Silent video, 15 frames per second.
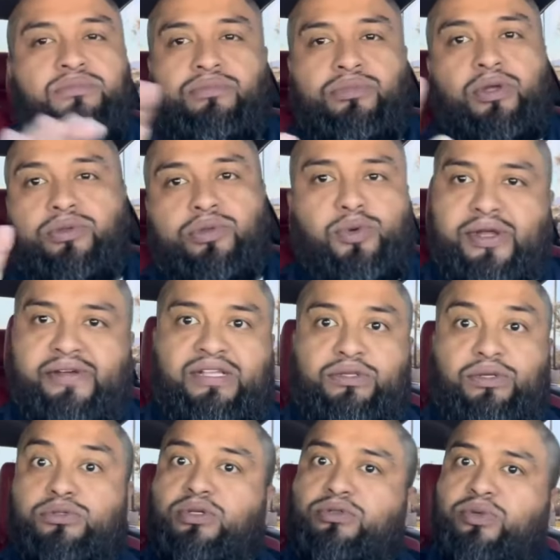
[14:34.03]
Don't do it,
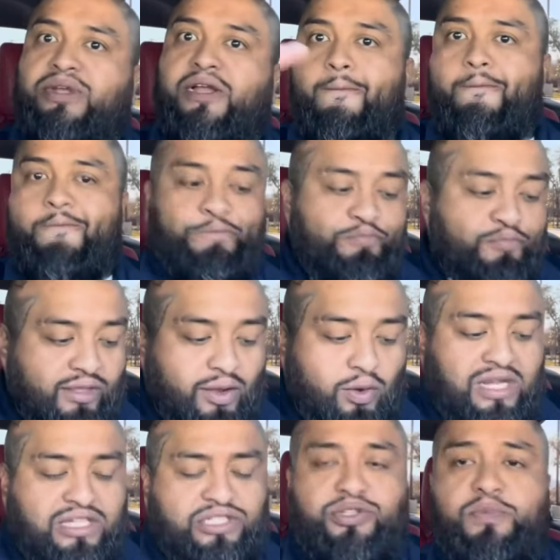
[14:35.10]
vato. Don't do it.
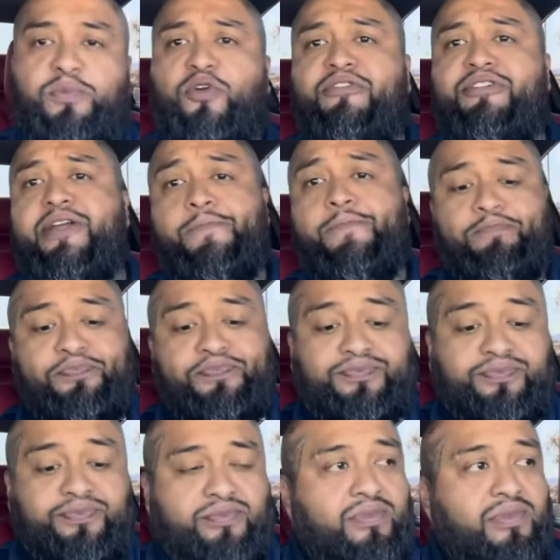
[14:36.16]
Watch the movie.
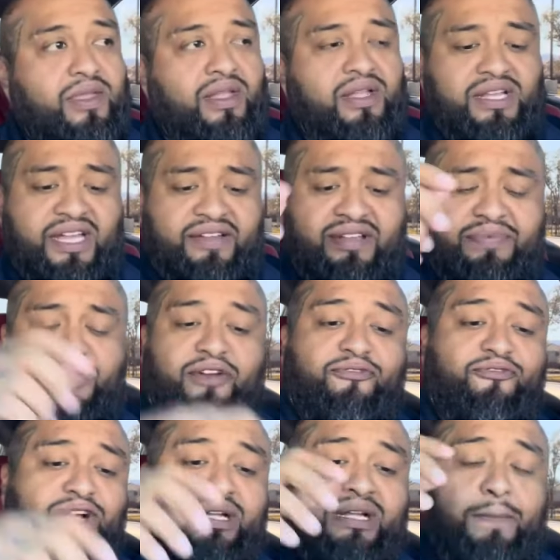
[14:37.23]
Give them their
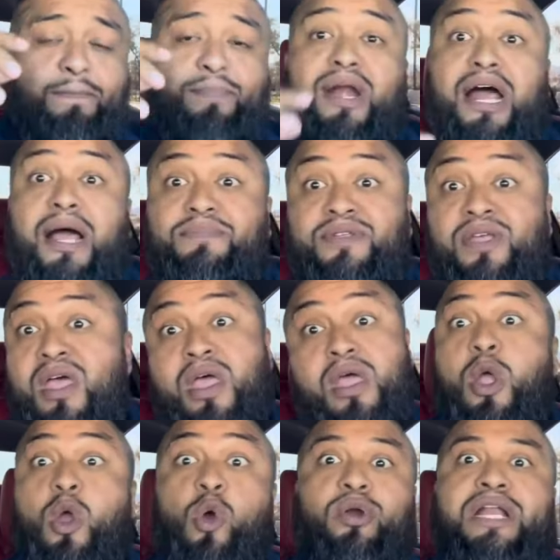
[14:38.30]
fucking props.
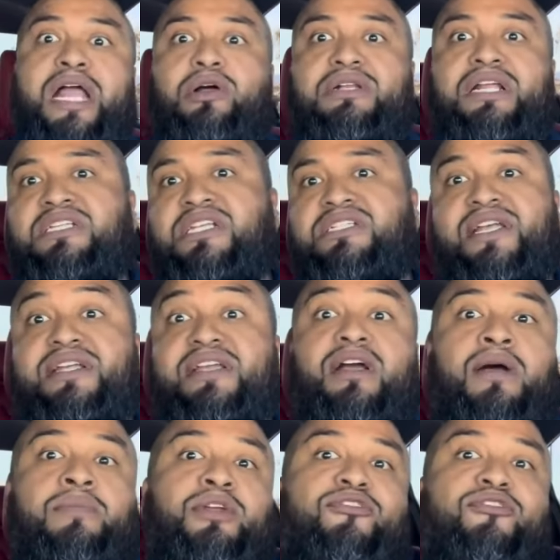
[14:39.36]
Well, nowadays they say, give
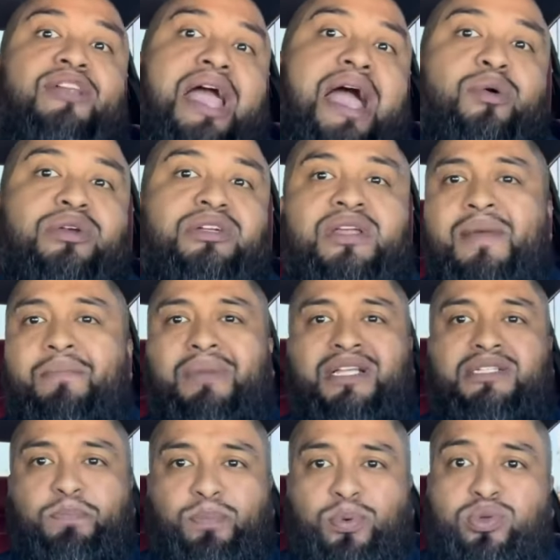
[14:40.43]
them their flowers, mas
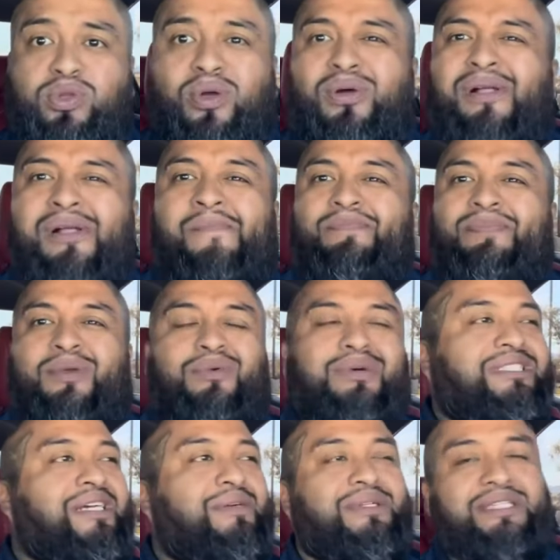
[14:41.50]
puto.
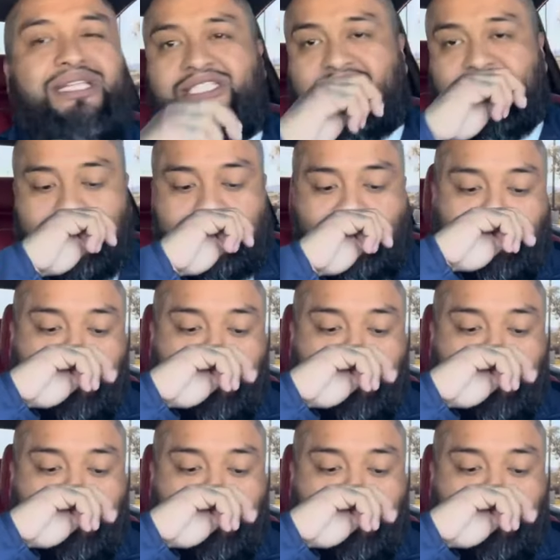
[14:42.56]
What's up with this shit?